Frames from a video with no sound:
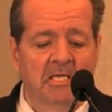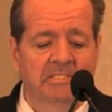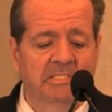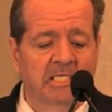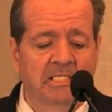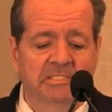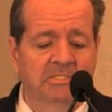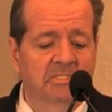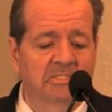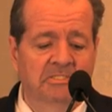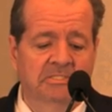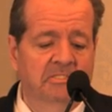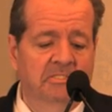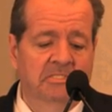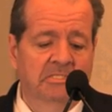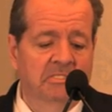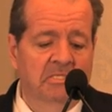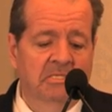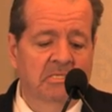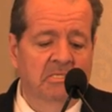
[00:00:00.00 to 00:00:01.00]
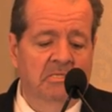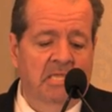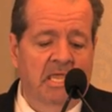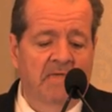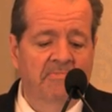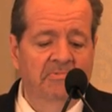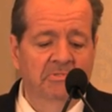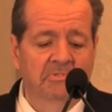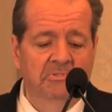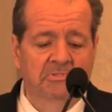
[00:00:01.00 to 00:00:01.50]
that's just
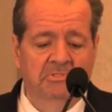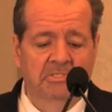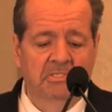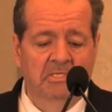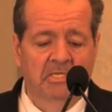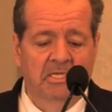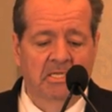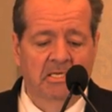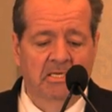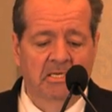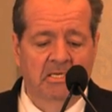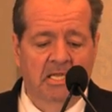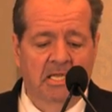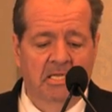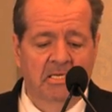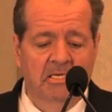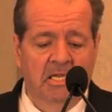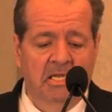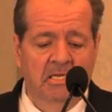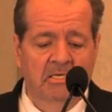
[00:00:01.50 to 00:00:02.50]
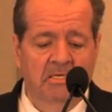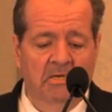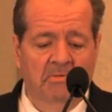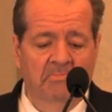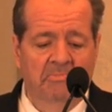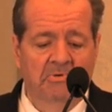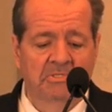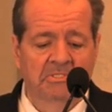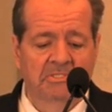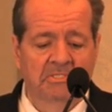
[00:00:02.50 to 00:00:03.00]
evolution and
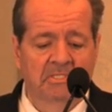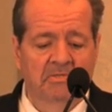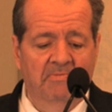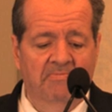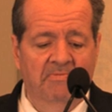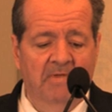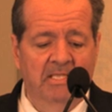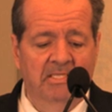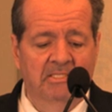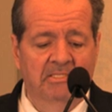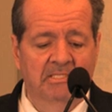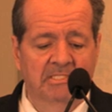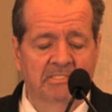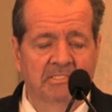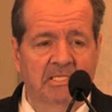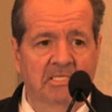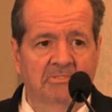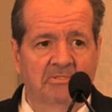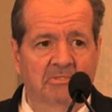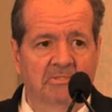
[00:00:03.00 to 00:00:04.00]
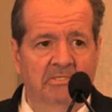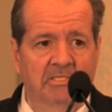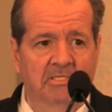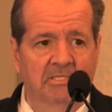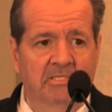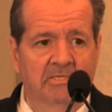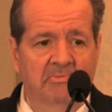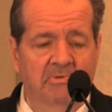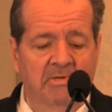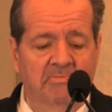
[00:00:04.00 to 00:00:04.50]
numbers, and the fact that these things are
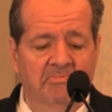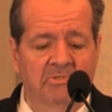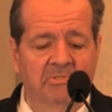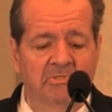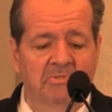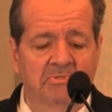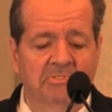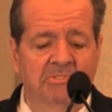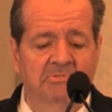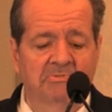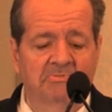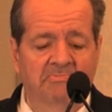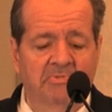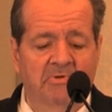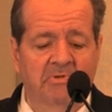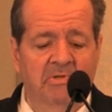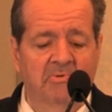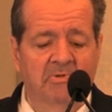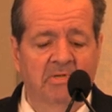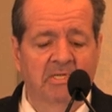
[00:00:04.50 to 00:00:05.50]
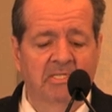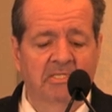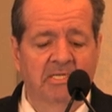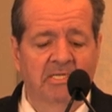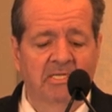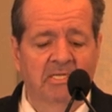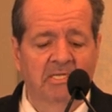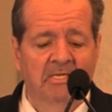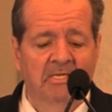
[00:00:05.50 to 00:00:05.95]
little and reproduce very quickly.